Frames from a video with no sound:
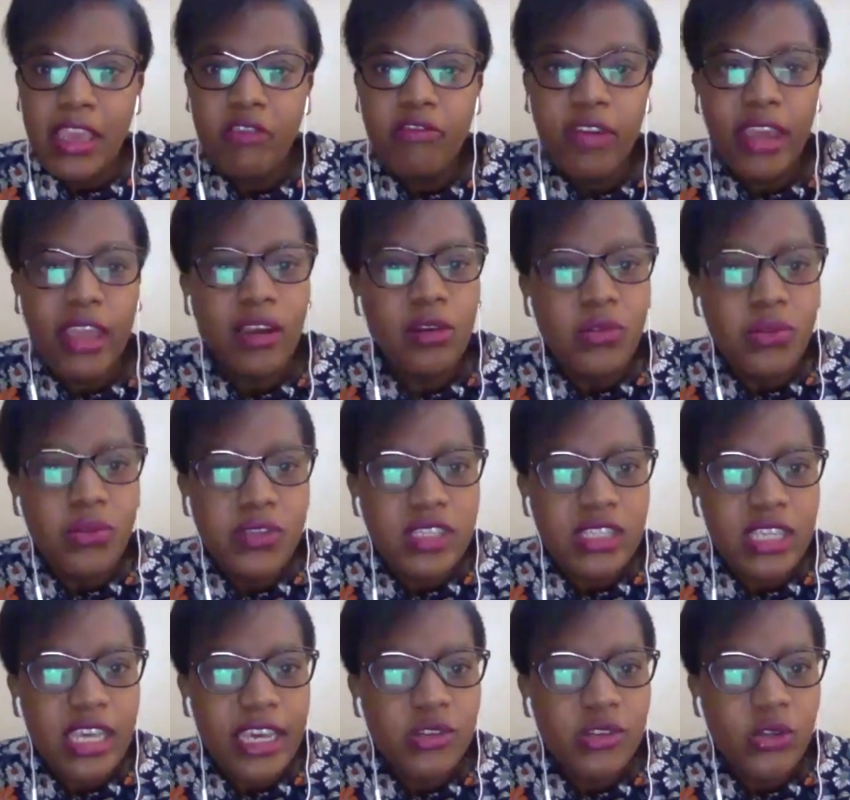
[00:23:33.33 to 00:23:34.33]
If I
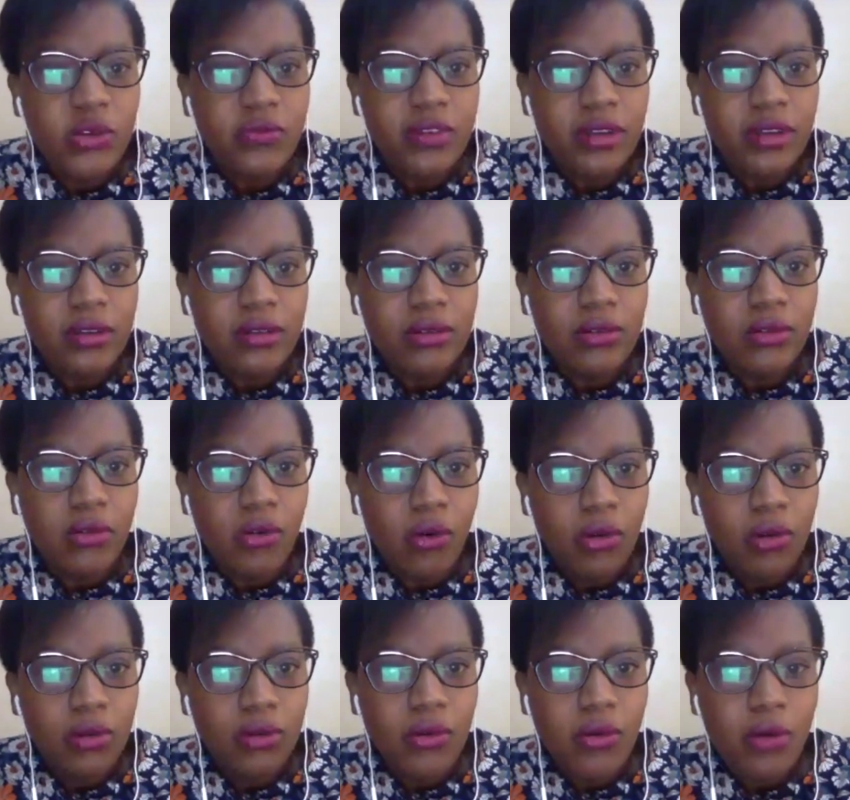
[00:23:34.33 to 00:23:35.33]
lose sight of a
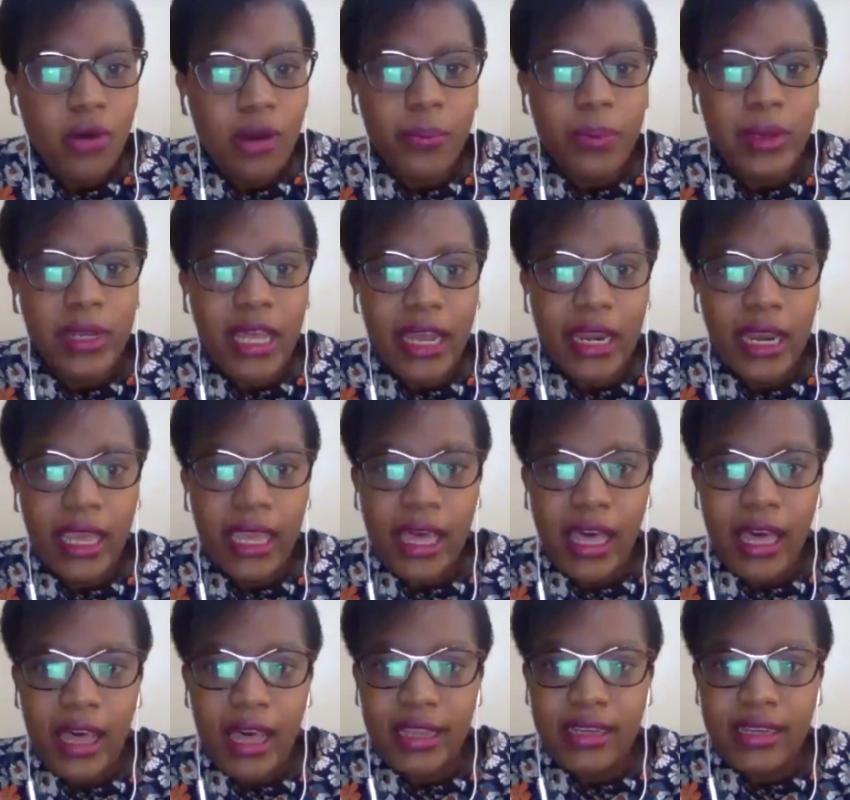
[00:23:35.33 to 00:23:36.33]
goal or a plan
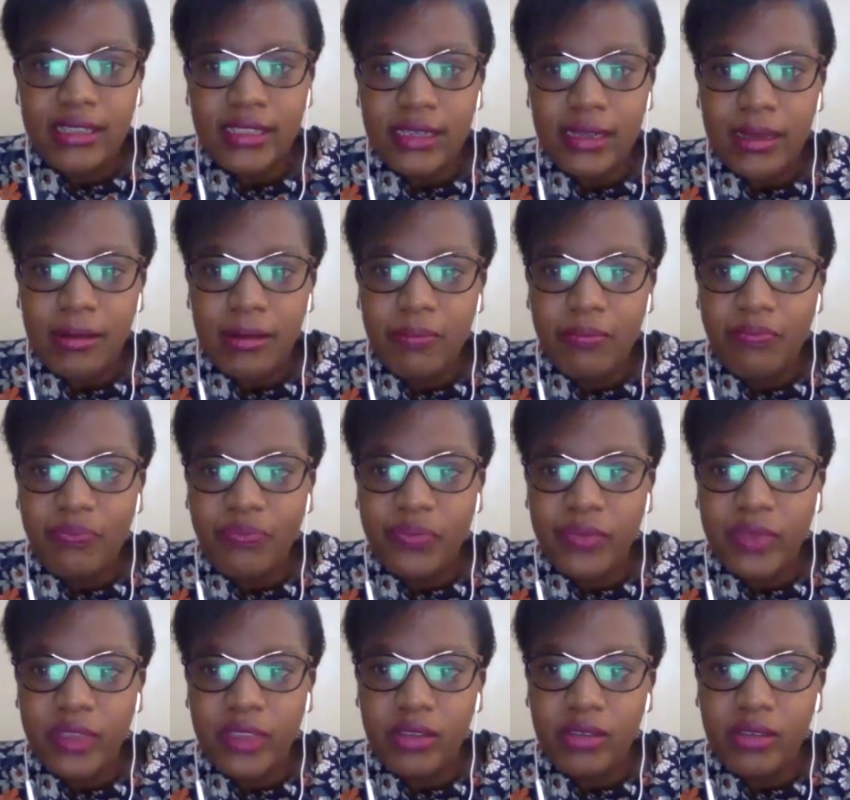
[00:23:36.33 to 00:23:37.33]
I had,
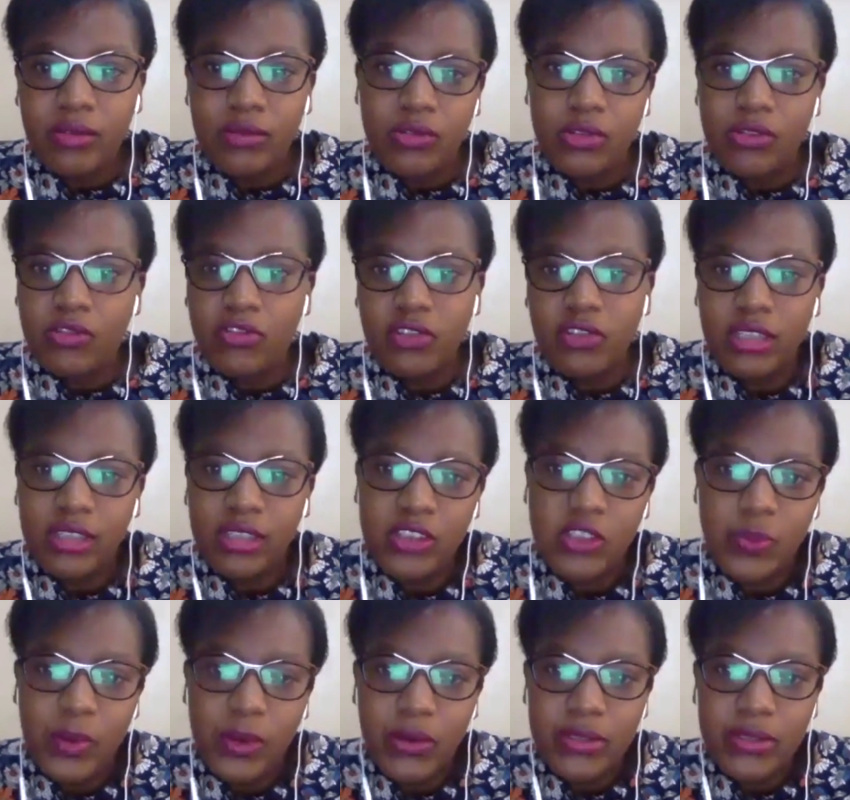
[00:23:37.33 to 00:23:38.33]
so usually
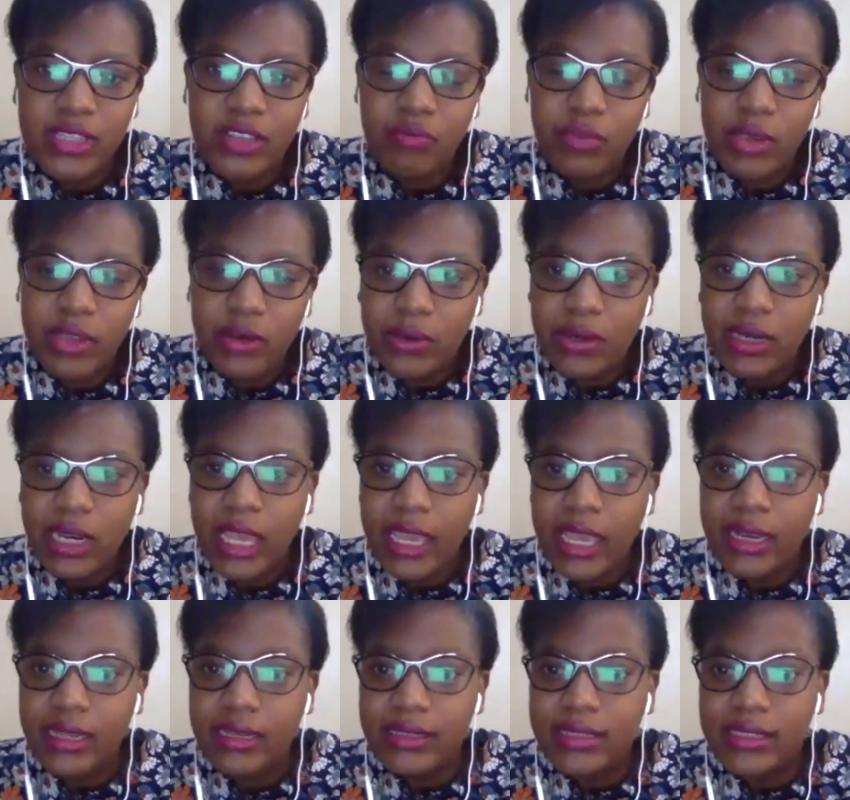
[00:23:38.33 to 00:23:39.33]
this is because I've been
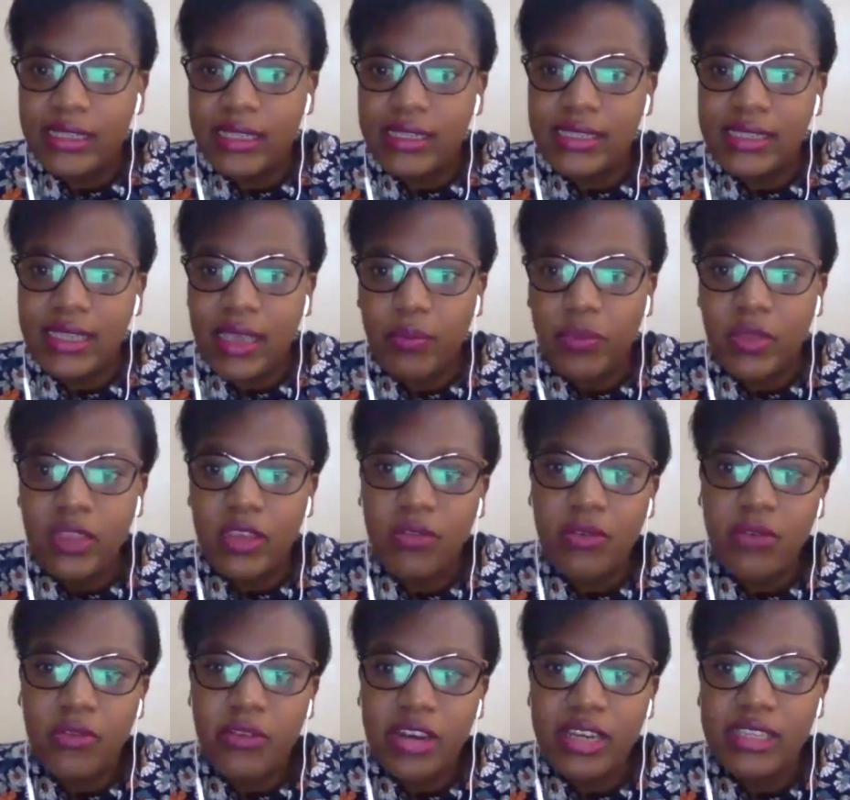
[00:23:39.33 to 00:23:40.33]
online and seen
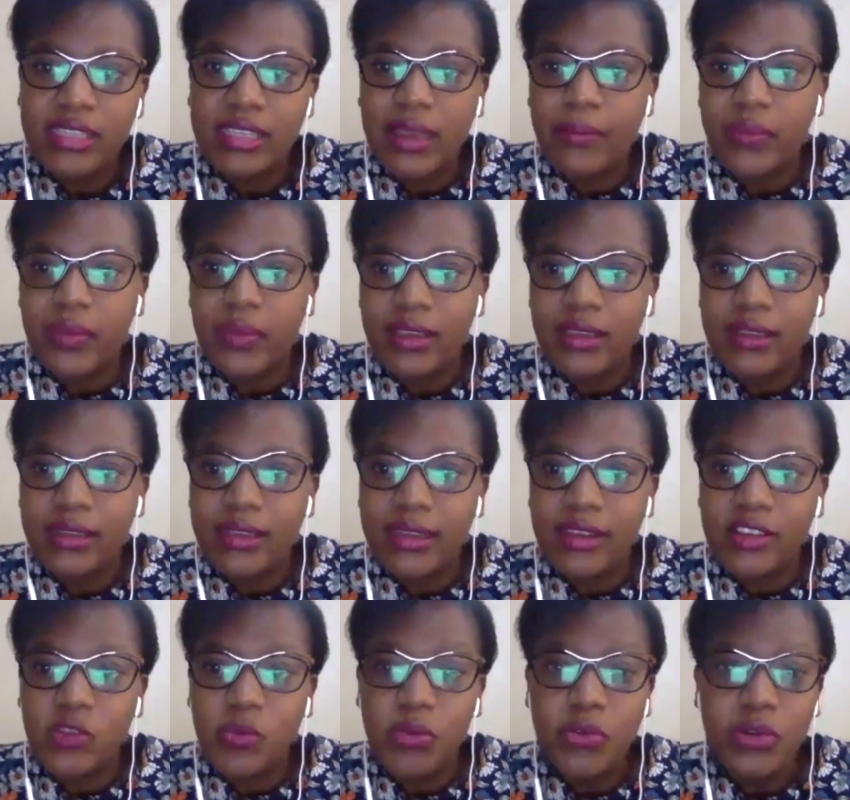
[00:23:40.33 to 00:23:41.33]
something or read something
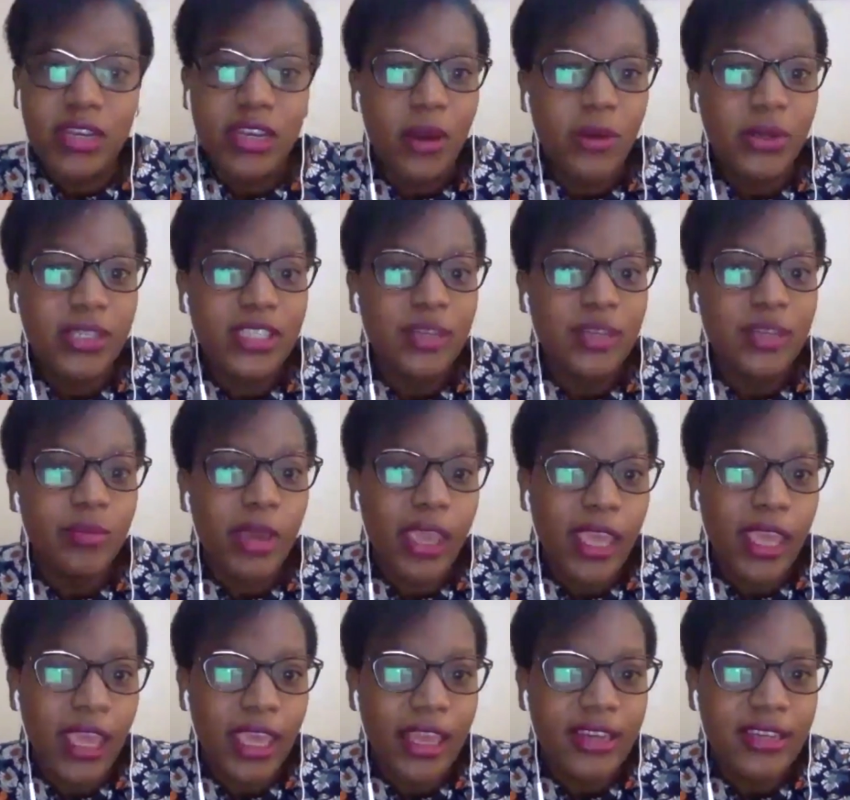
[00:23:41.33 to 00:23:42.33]
that has put doubt in
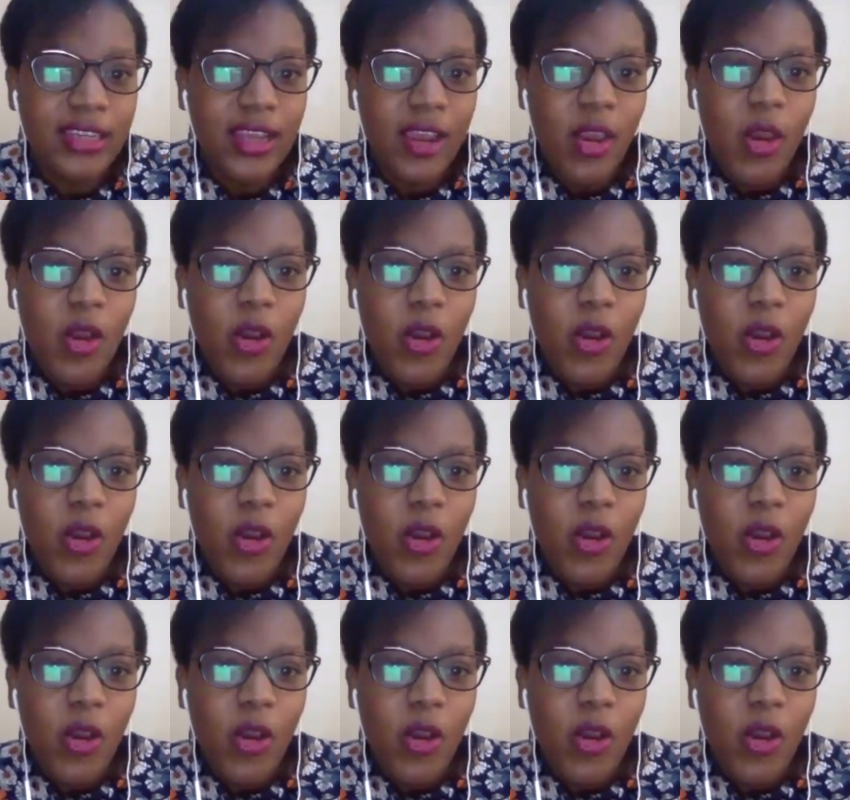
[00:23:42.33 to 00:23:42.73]
my head,